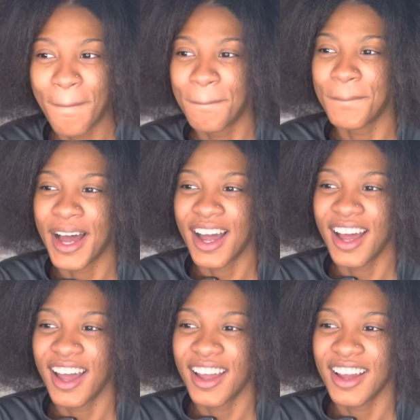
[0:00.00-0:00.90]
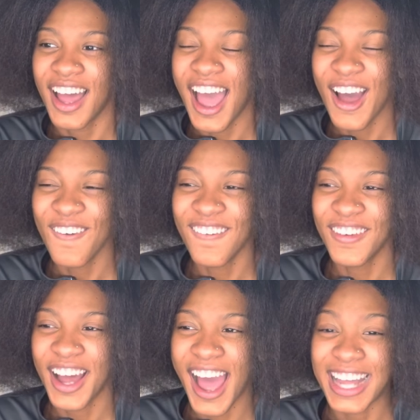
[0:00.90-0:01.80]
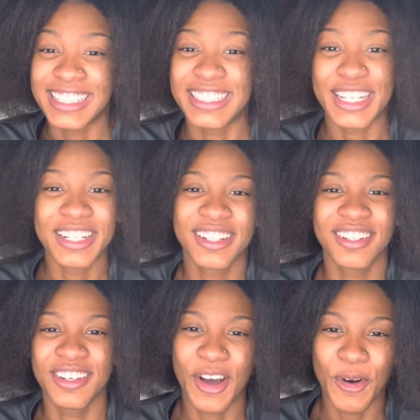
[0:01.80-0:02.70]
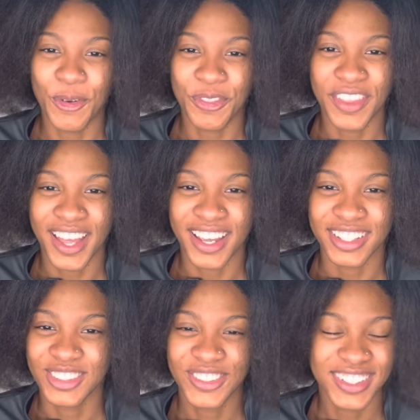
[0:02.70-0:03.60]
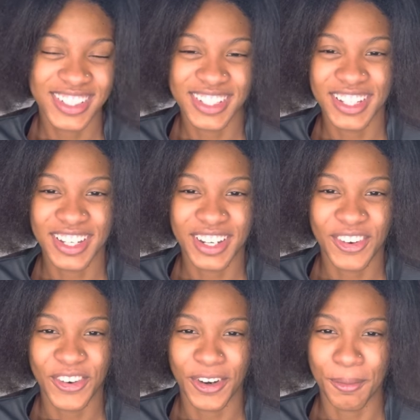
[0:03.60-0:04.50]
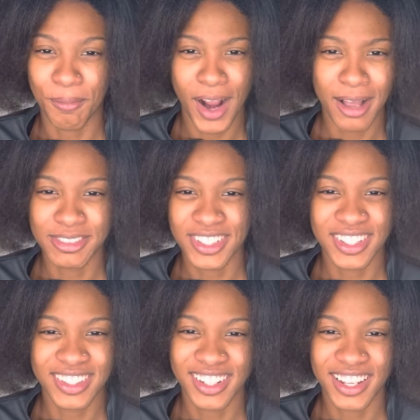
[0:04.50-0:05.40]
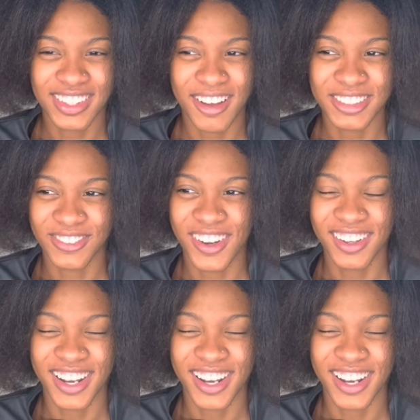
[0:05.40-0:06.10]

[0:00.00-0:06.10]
my how I didn't know that tricking or bribes or anything like that was wrong.